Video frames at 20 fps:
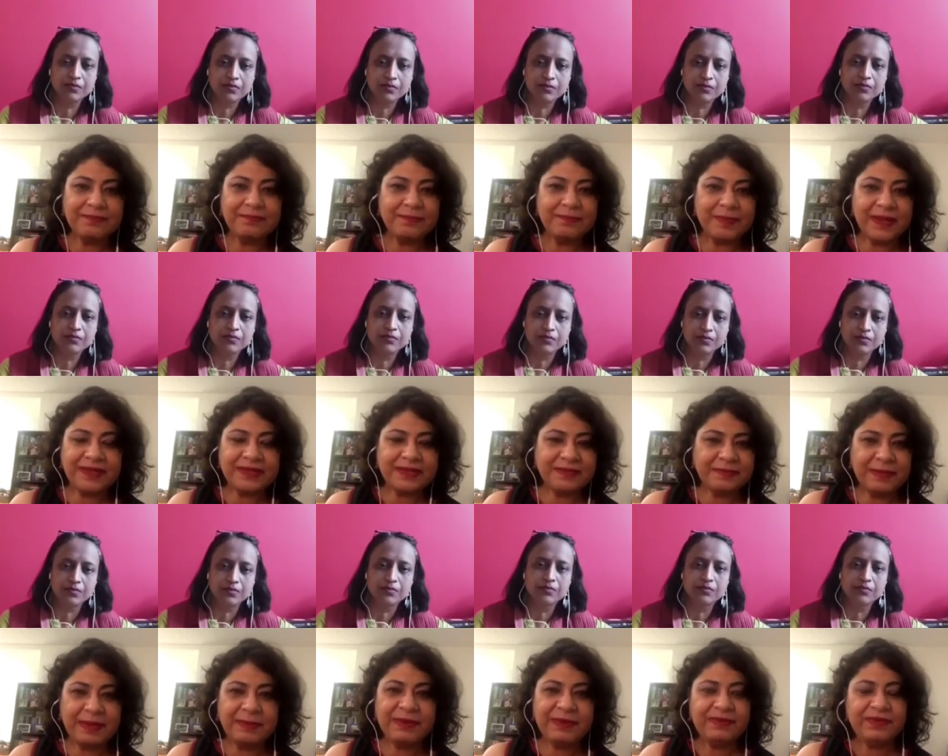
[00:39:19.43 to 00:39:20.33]
Speaker 1: but
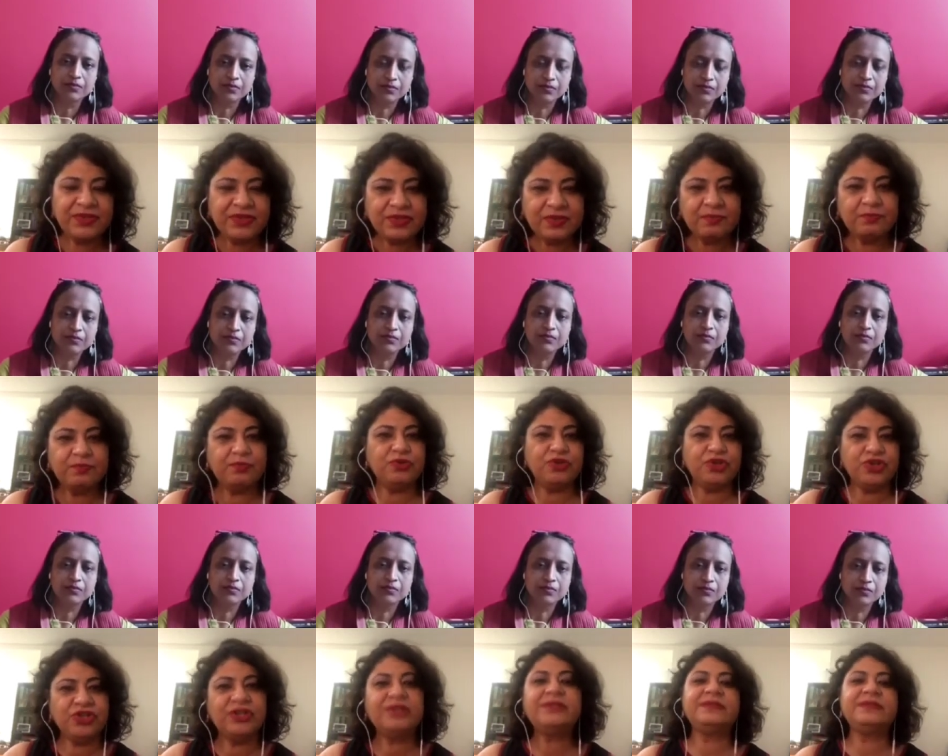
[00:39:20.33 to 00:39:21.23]
maybe we should
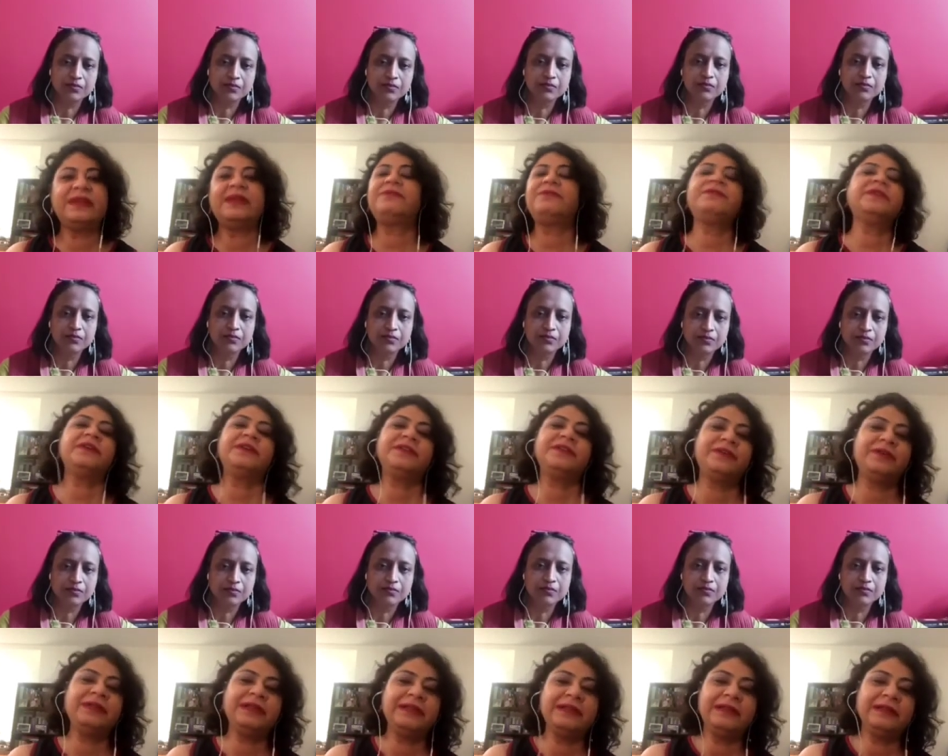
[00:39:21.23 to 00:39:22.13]
push that
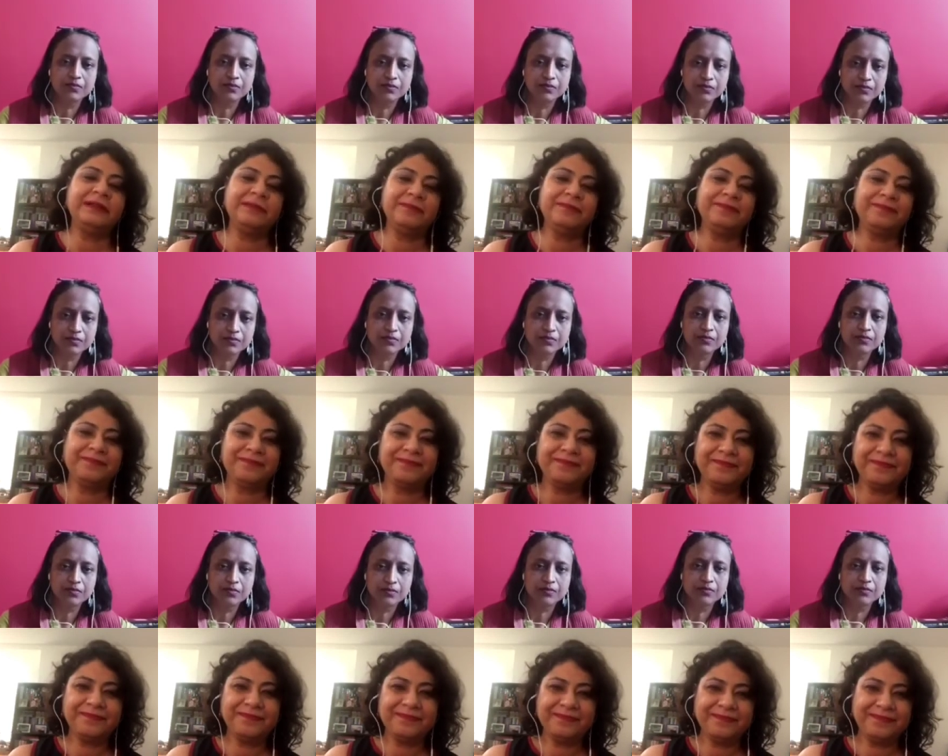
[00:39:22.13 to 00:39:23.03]
further.
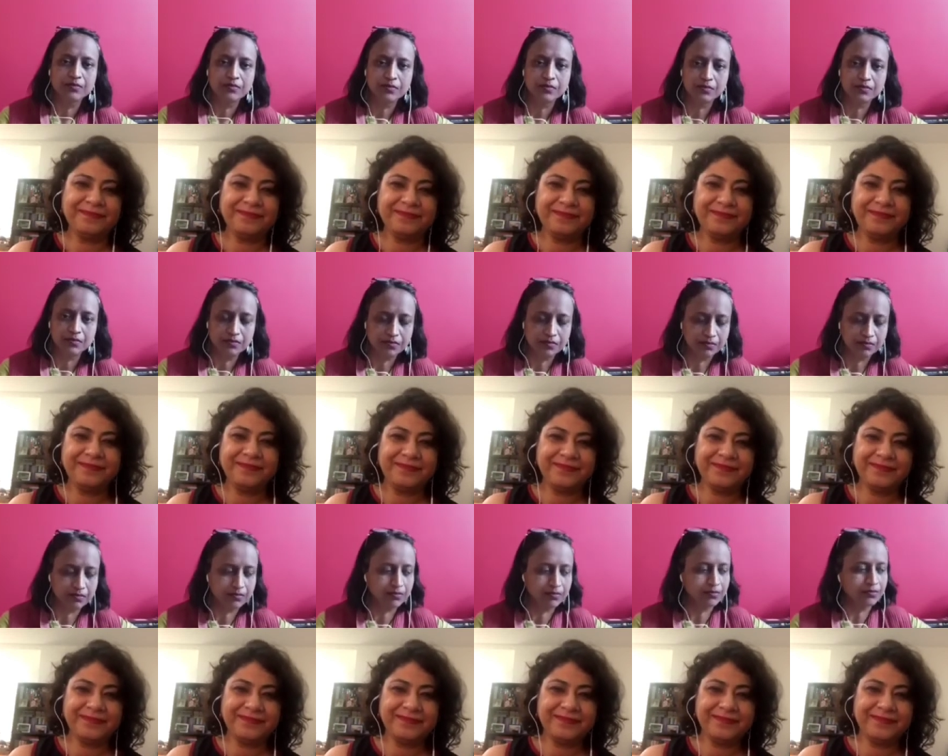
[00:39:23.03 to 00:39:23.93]

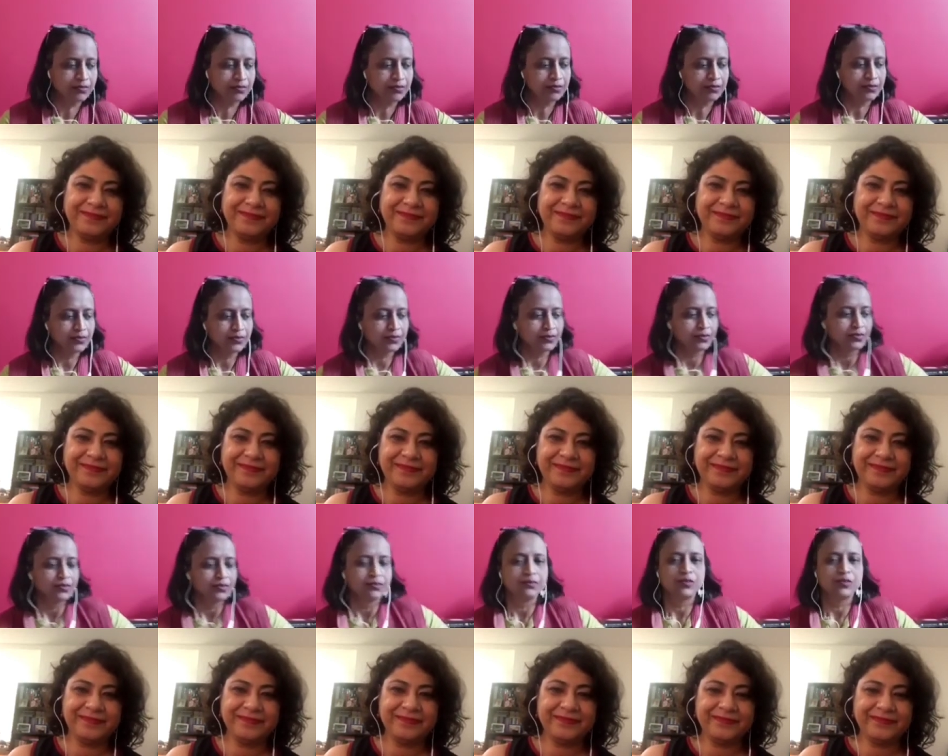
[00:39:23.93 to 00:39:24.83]
Mm-hmm.
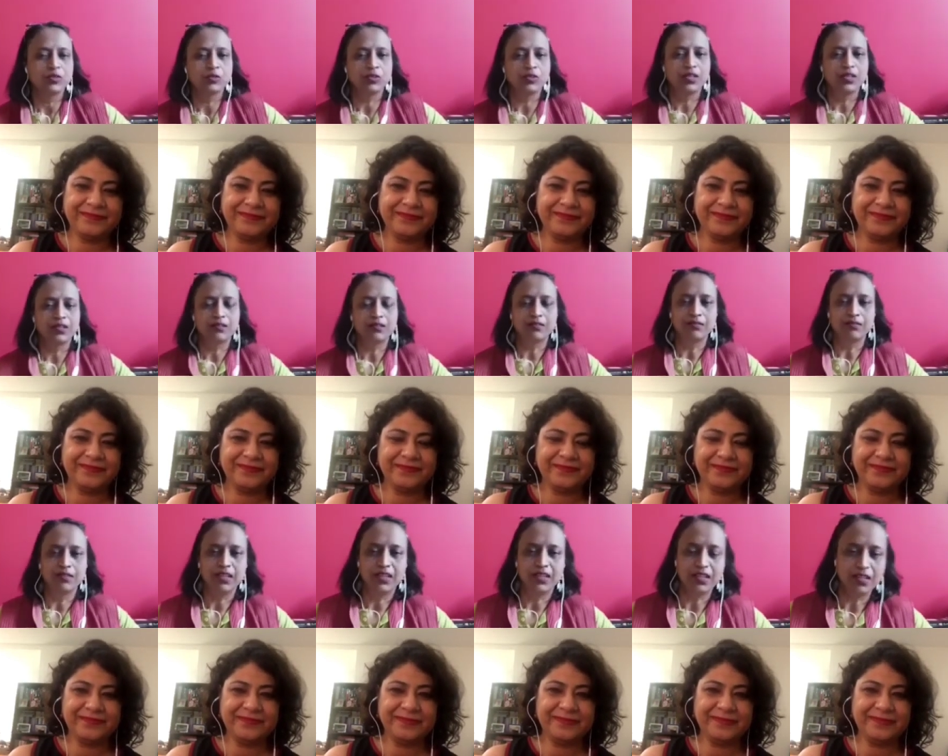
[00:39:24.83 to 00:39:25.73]
Speaker 2: So that
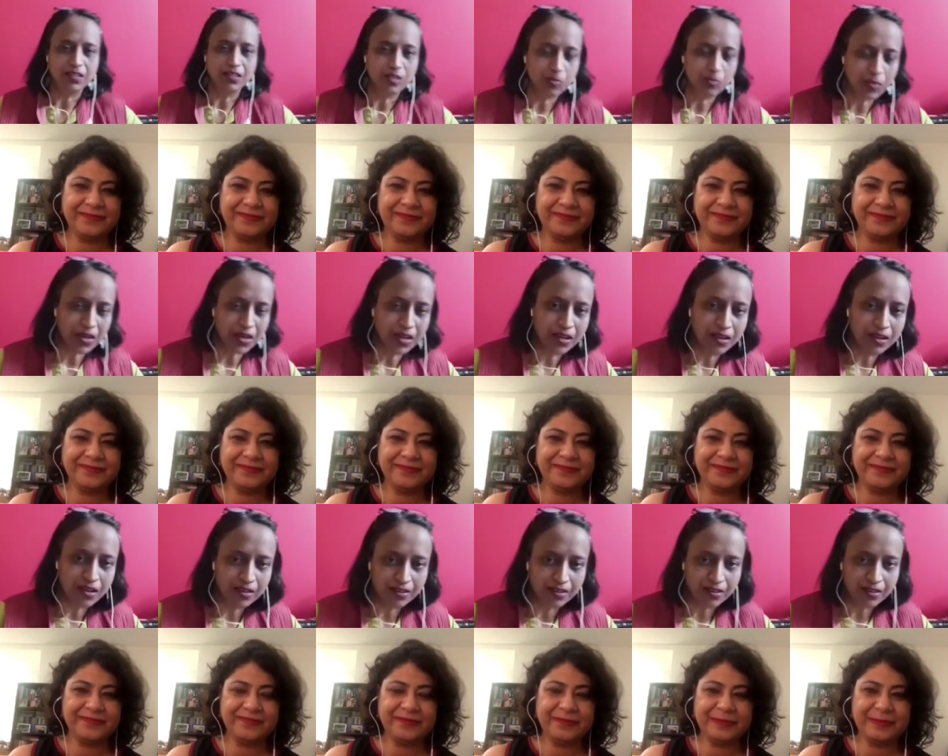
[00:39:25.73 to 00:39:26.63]
they can inspire
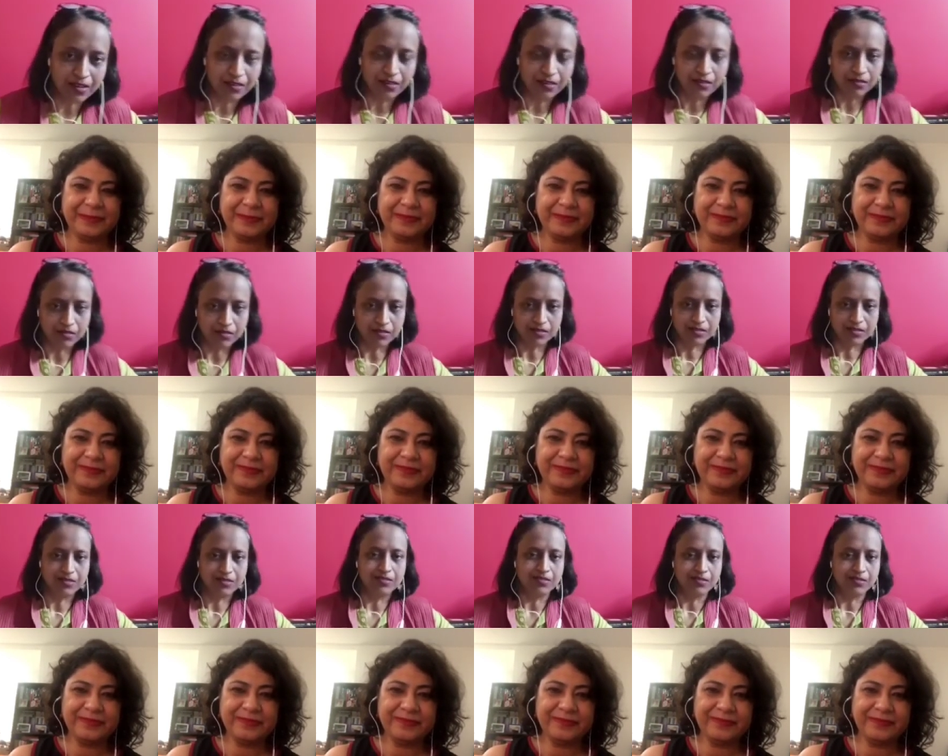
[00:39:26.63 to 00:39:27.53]
our young
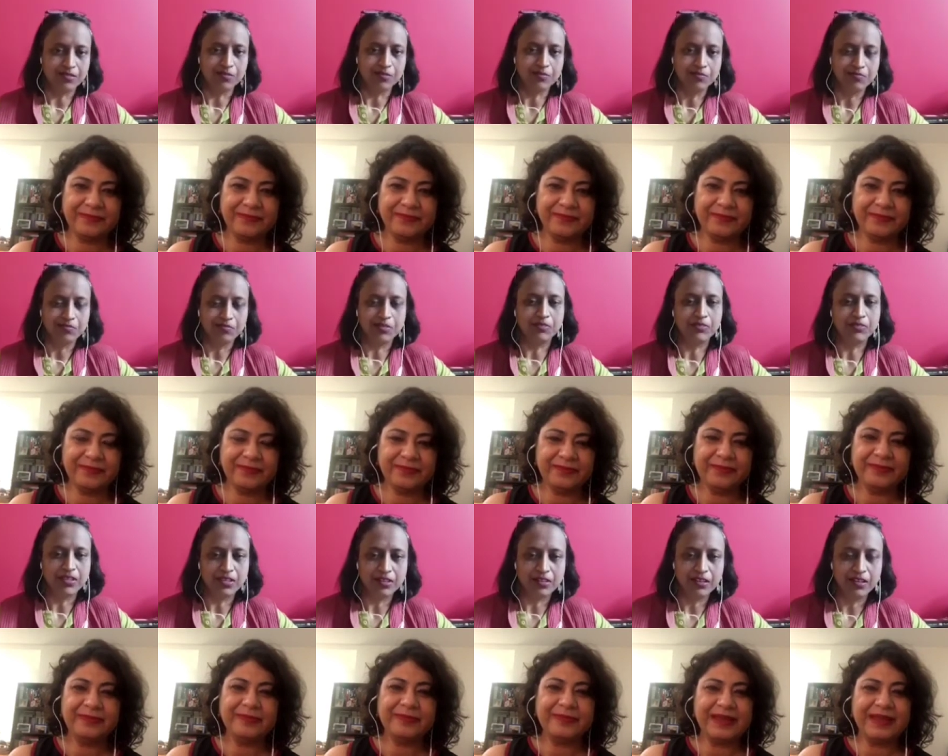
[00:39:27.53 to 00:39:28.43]
girls you know, if
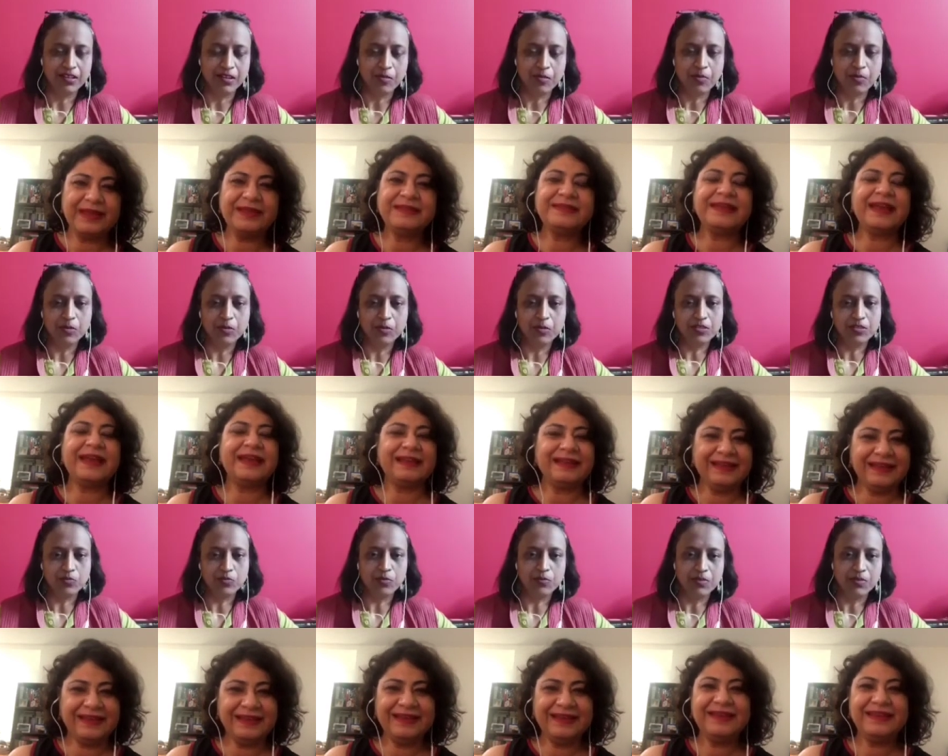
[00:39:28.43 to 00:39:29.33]
they read exactly.
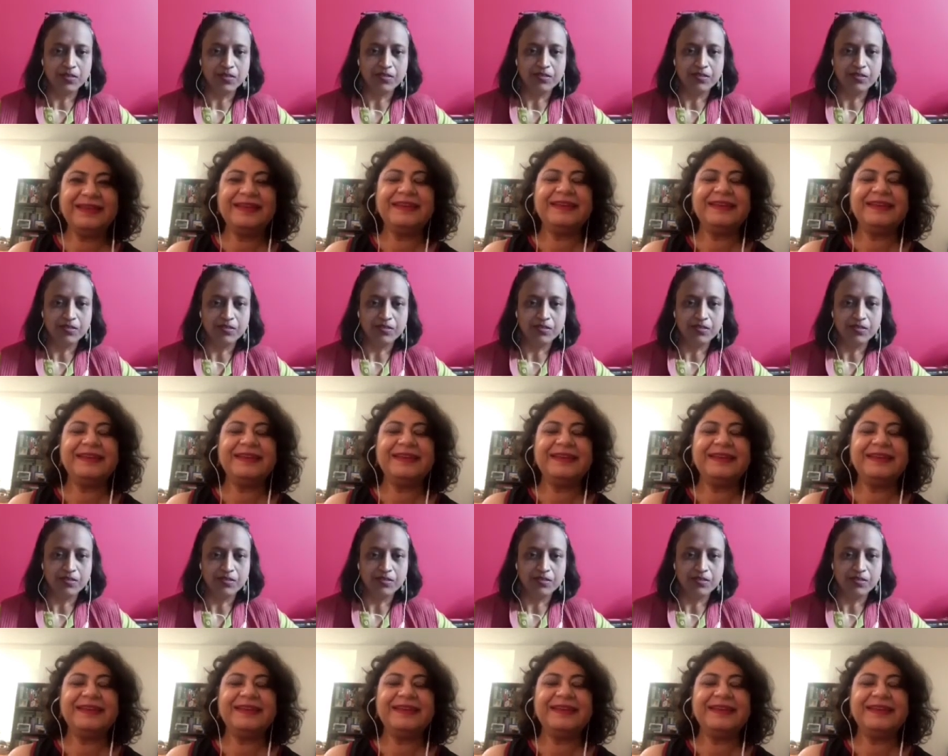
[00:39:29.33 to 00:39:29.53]
about these women.